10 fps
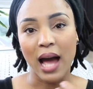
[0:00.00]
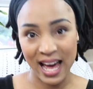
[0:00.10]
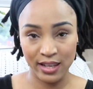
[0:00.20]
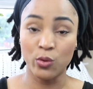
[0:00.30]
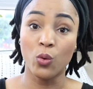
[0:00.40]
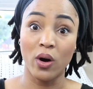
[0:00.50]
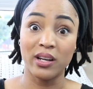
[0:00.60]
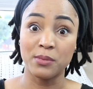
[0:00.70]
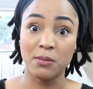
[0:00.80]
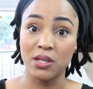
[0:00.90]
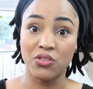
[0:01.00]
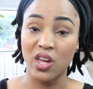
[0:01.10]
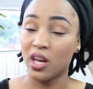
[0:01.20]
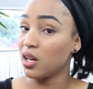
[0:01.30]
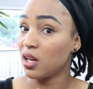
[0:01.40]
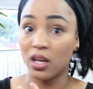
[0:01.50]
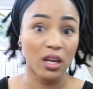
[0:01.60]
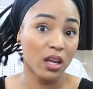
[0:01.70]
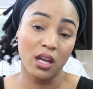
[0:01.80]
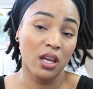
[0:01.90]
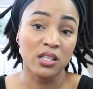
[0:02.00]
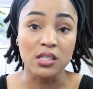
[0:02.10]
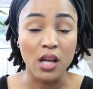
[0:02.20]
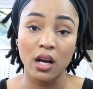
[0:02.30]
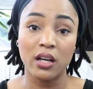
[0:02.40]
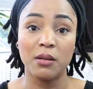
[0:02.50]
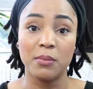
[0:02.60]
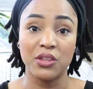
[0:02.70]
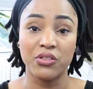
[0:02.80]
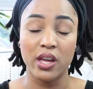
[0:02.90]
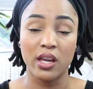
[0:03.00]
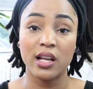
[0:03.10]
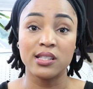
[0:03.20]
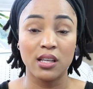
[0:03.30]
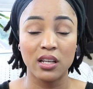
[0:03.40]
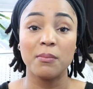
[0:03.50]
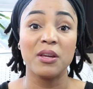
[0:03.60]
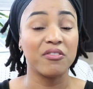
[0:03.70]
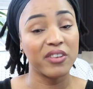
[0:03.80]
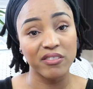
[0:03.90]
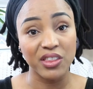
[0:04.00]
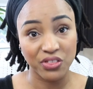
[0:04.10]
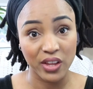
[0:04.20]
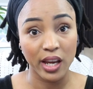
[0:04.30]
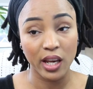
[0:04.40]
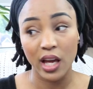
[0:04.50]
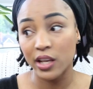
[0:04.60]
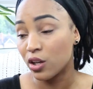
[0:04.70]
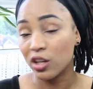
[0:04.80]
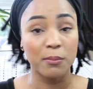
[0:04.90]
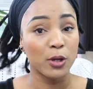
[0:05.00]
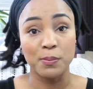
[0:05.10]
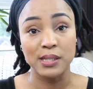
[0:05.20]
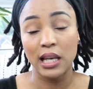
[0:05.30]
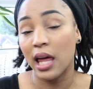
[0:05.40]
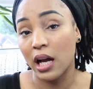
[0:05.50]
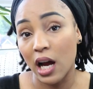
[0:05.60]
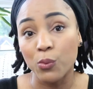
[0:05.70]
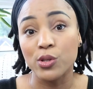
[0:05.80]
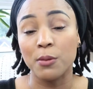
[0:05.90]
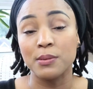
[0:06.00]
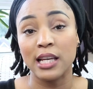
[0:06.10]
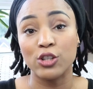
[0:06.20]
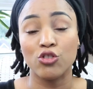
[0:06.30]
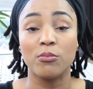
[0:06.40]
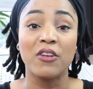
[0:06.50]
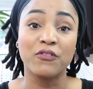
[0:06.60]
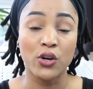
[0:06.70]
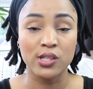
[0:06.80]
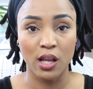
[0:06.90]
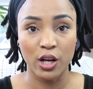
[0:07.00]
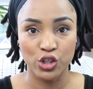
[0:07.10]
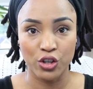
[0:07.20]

and you want them to be thick it's not going to be thick. It's going to be very thin and you're going to be upset like I was upset during my first lock